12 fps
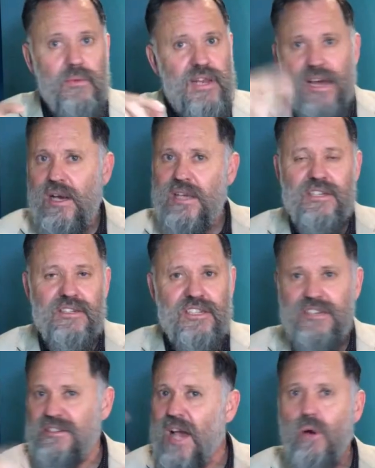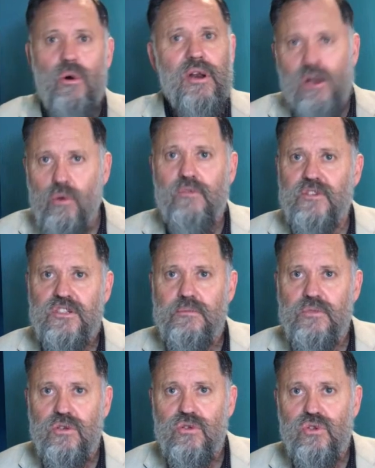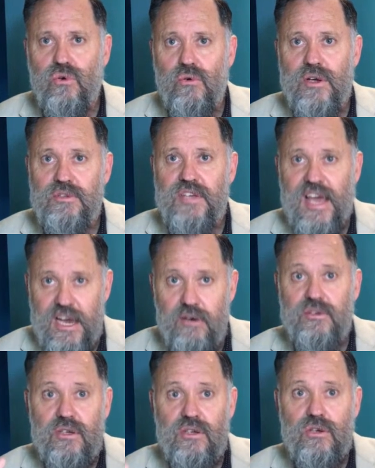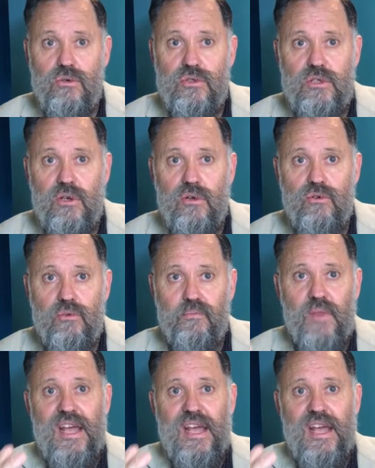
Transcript: now just go on and look for some tutorials how to use Loom.